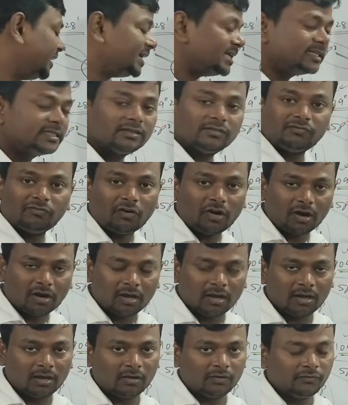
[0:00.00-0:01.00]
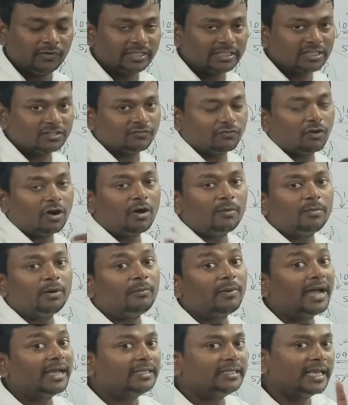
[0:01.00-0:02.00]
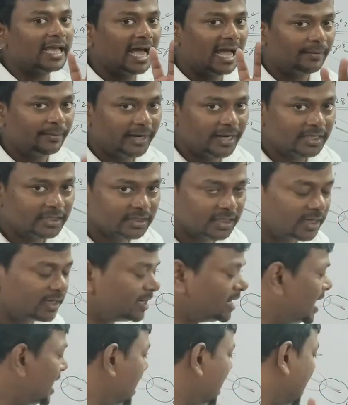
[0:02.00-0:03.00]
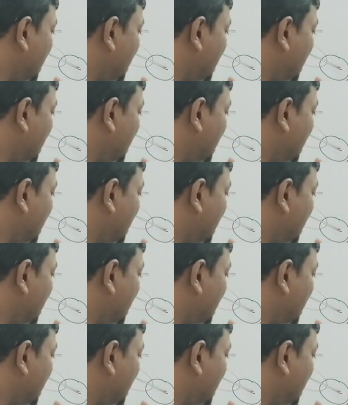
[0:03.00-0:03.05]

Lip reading: is formed by the hybridization